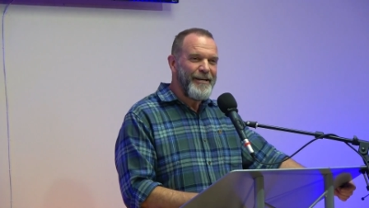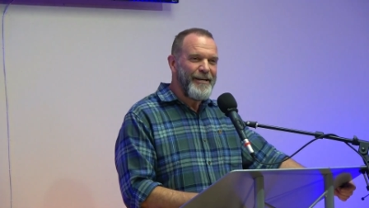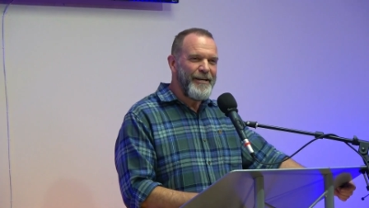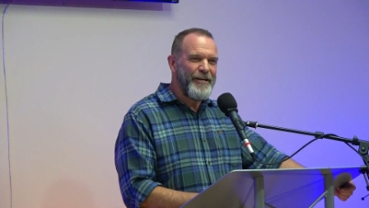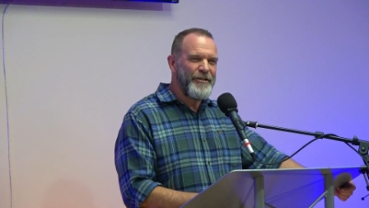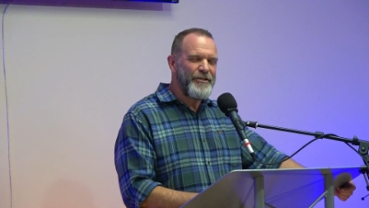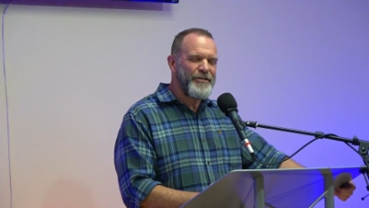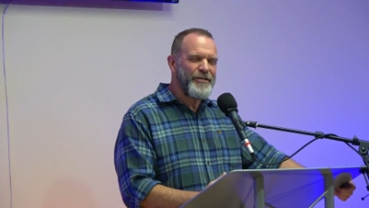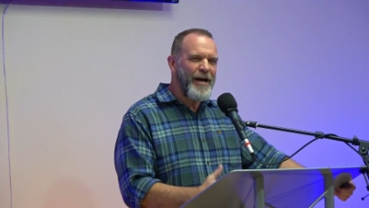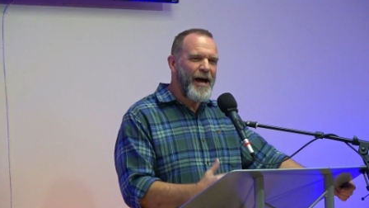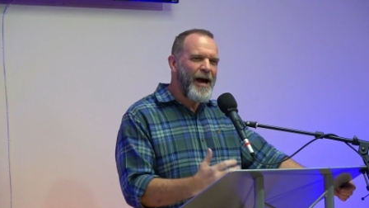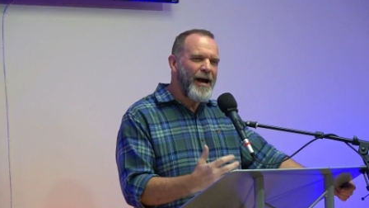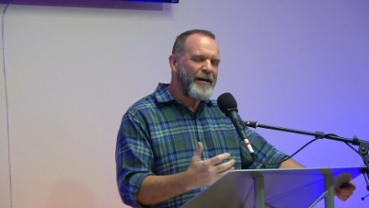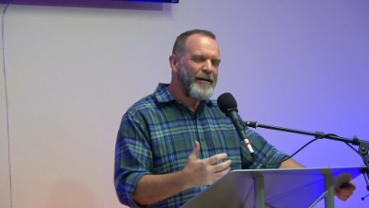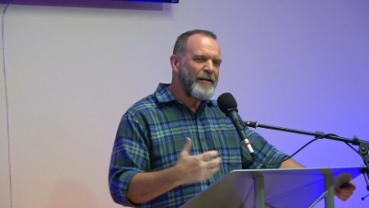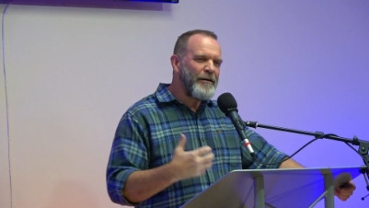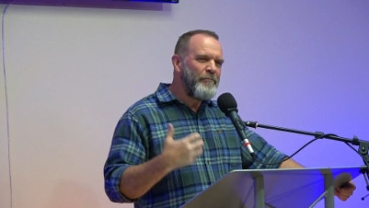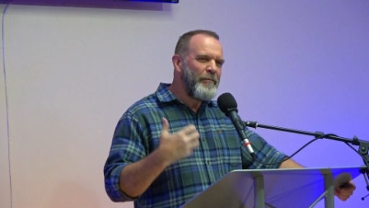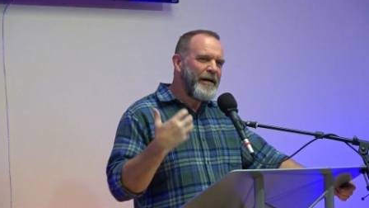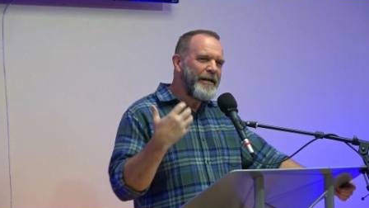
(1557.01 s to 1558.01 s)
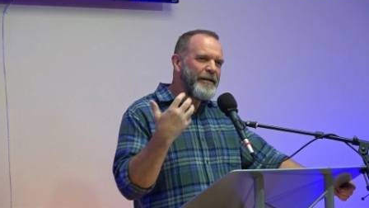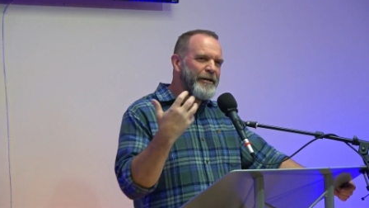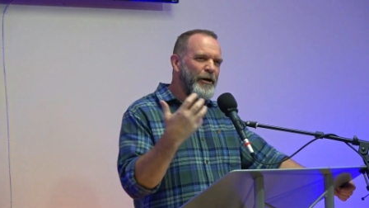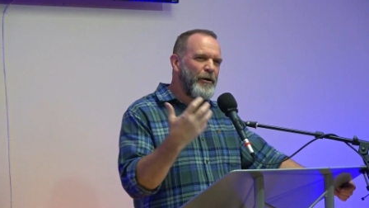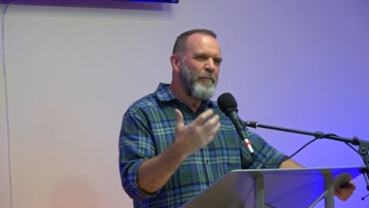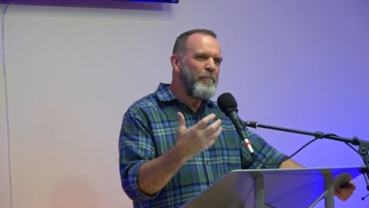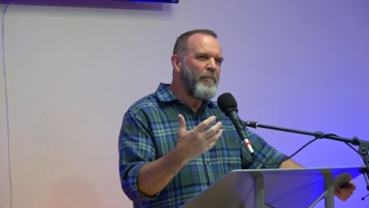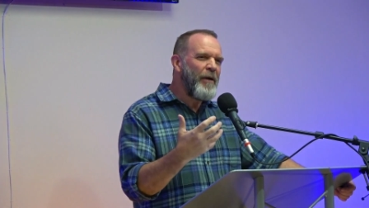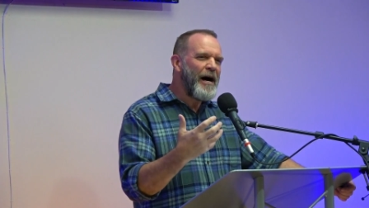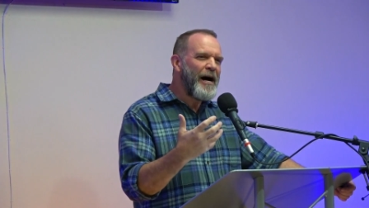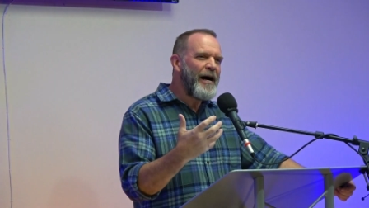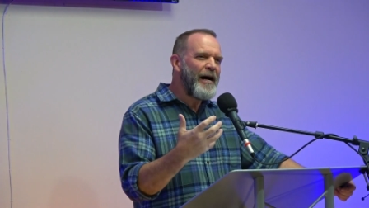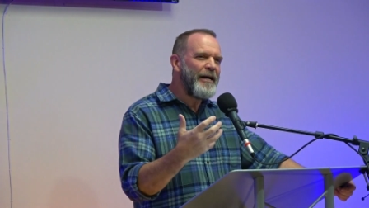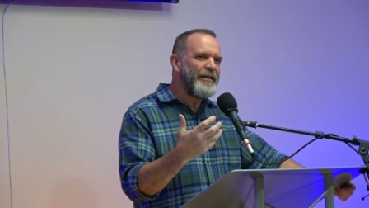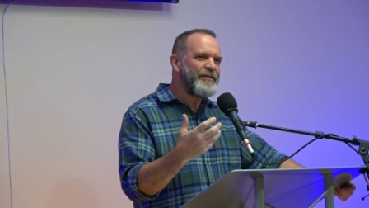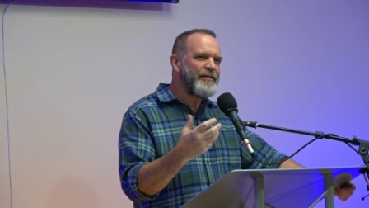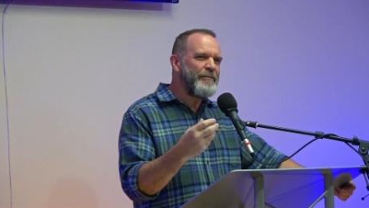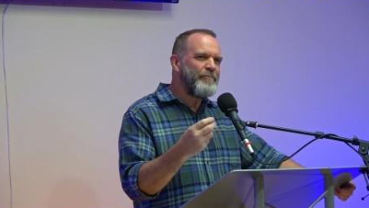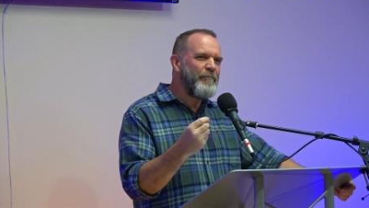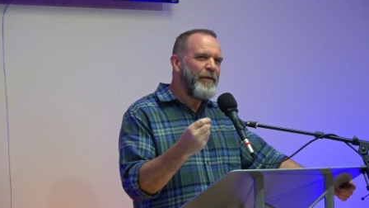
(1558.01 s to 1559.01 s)
It's acclimated our
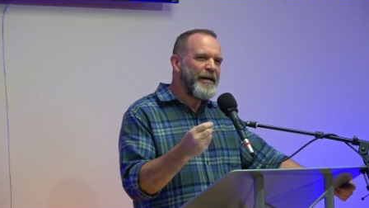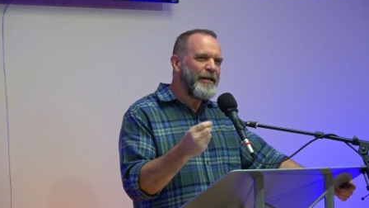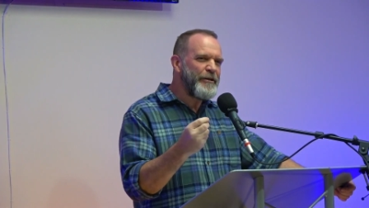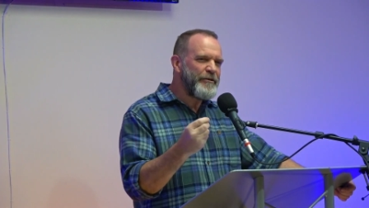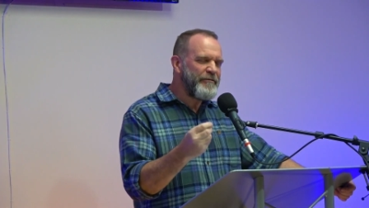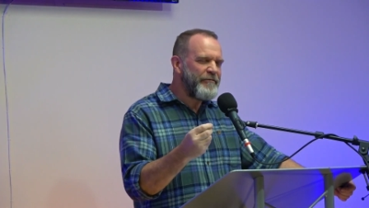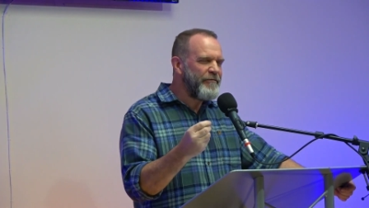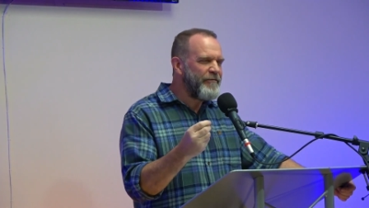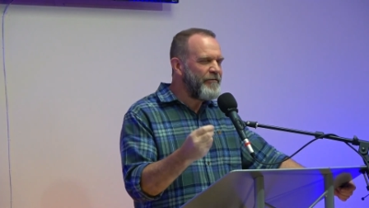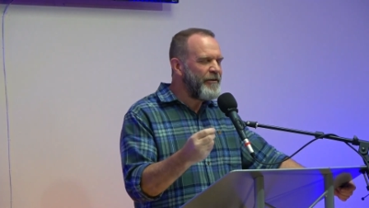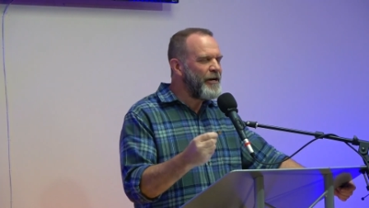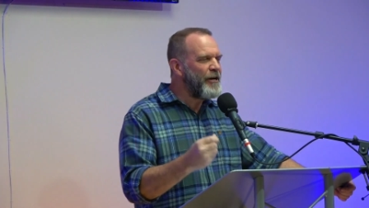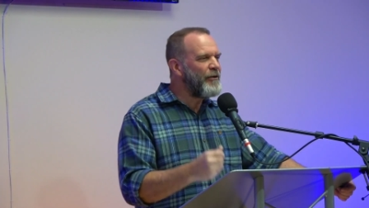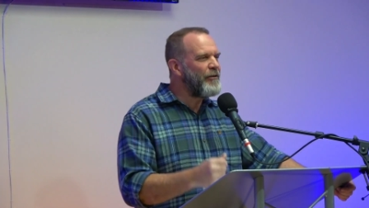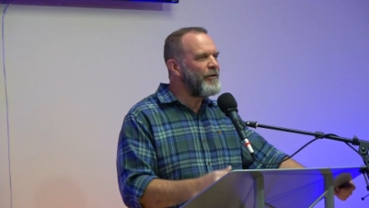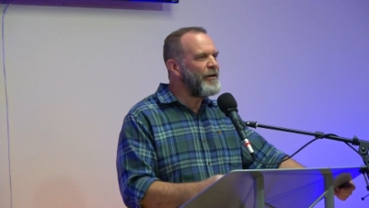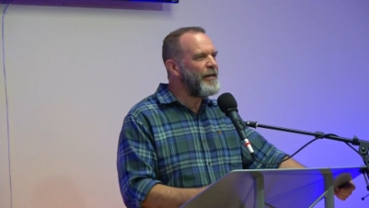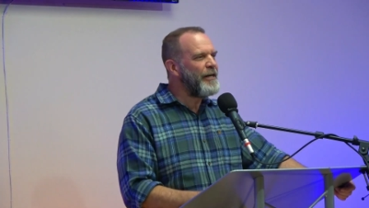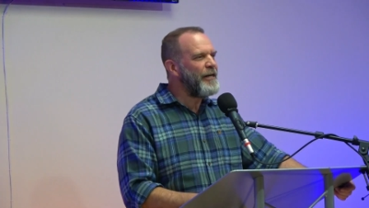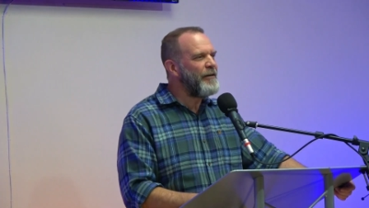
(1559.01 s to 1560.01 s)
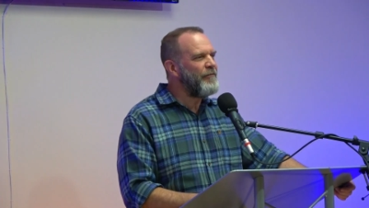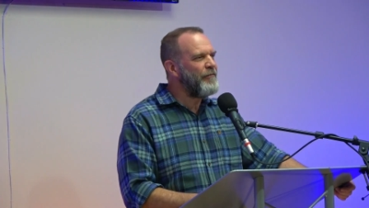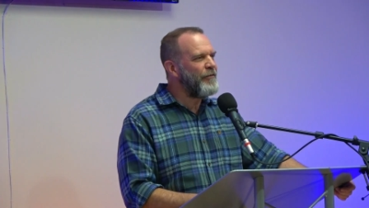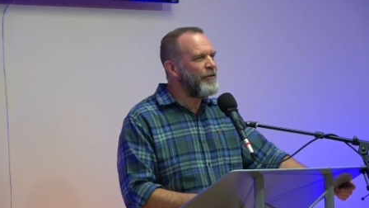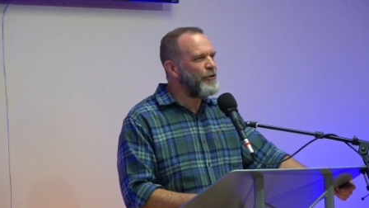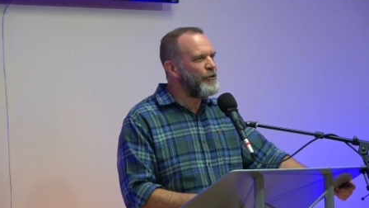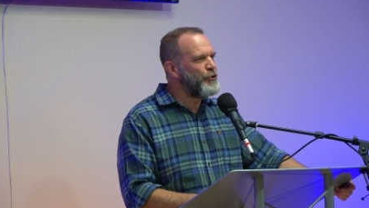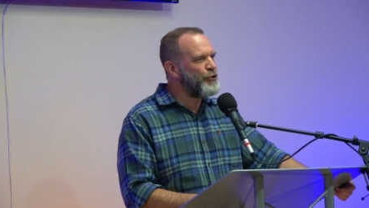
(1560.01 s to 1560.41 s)
minds and made us very, very